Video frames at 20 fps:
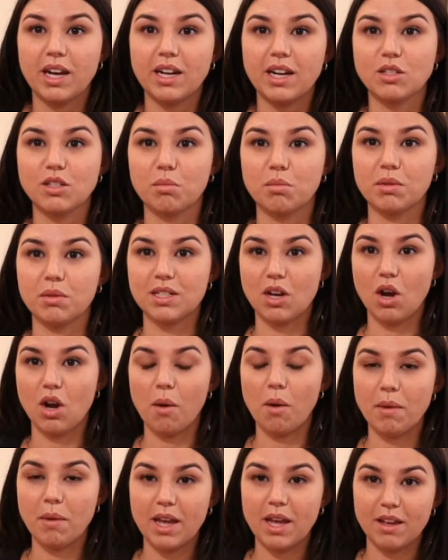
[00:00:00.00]
so please
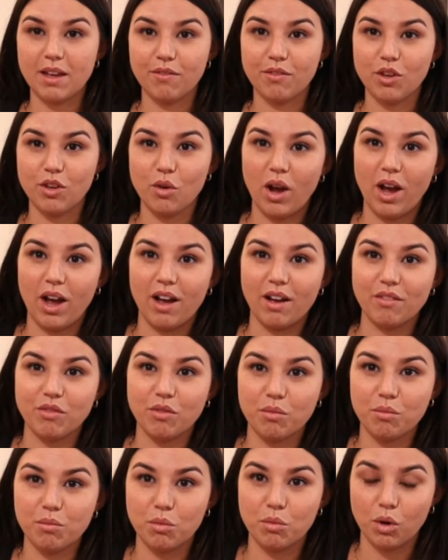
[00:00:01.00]
comment if you have
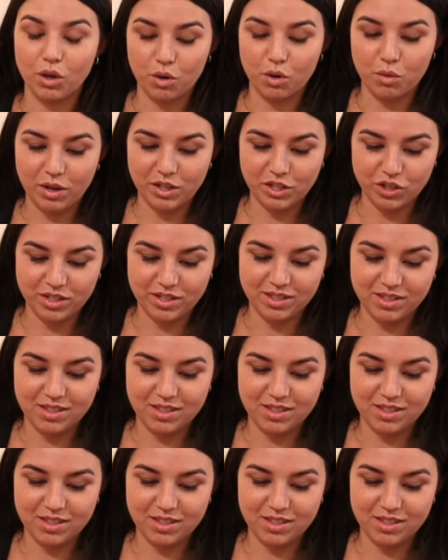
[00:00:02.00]
more questions.